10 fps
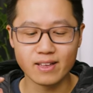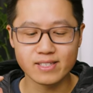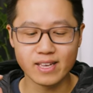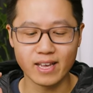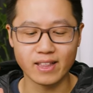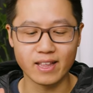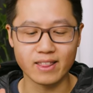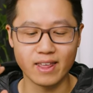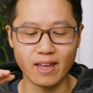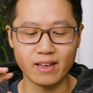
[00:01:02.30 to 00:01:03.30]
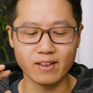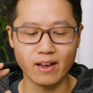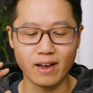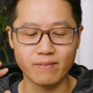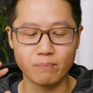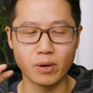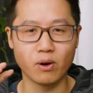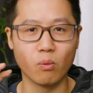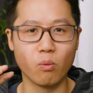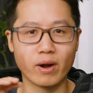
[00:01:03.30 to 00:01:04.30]
saying that they had put
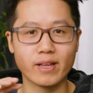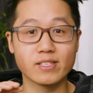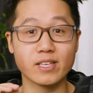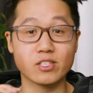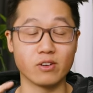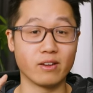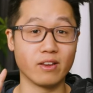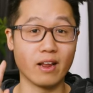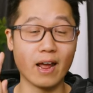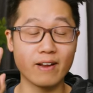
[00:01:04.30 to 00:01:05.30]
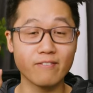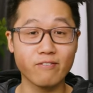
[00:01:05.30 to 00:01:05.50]
a one inch sensor, and